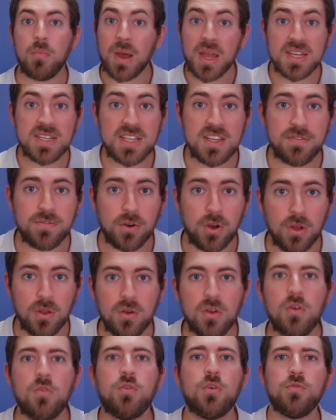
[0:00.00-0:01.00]
By
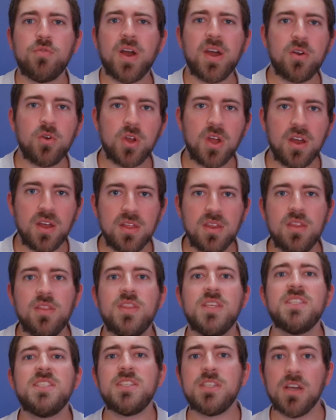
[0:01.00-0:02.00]
default, for Final Cut,
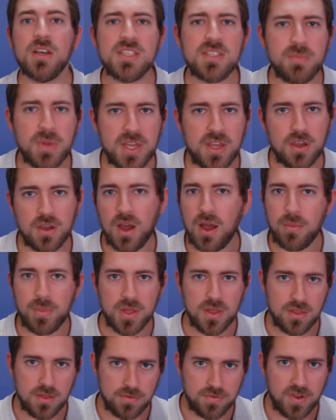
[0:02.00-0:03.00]
this does make a
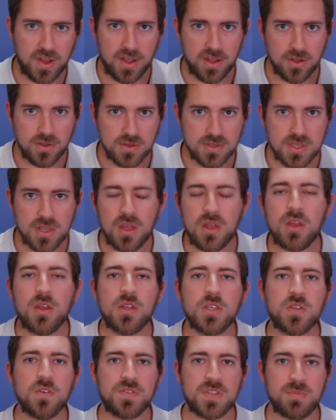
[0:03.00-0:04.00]
copy of the files,
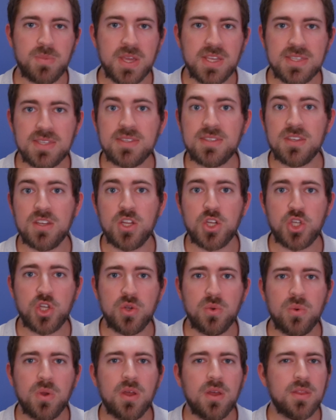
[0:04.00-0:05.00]
so if space is an
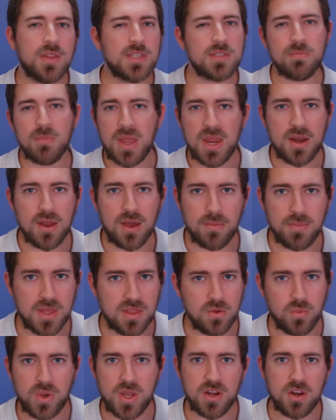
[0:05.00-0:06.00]
issue, this may not be
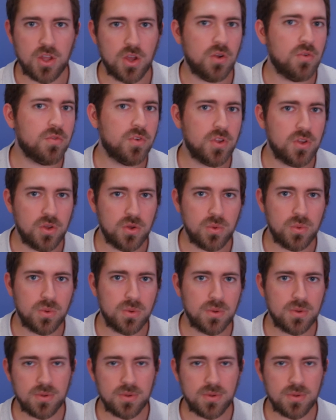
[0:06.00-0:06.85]
the way to go for you.